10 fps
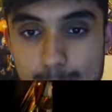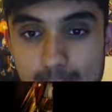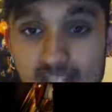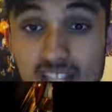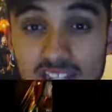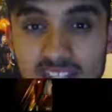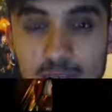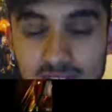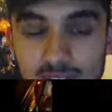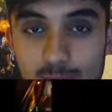And I like
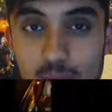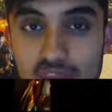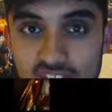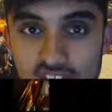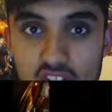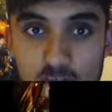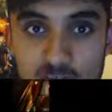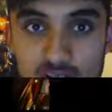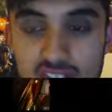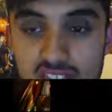how the movie starts with a
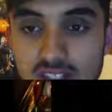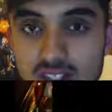villain.